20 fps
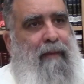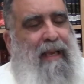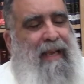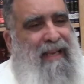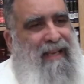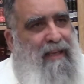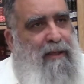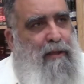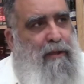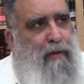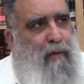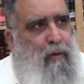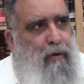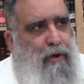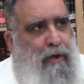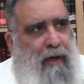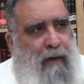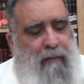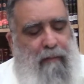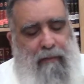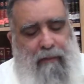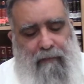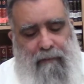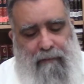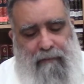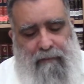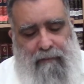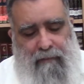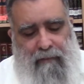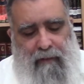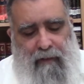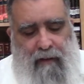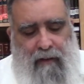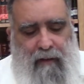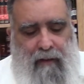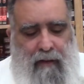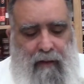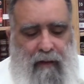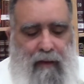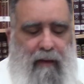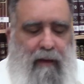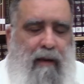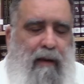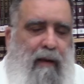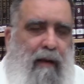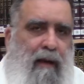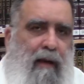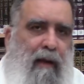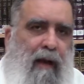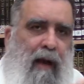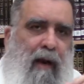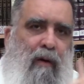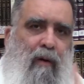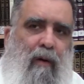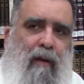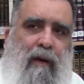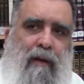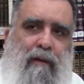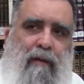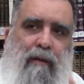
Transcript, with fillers: It is so sharp. According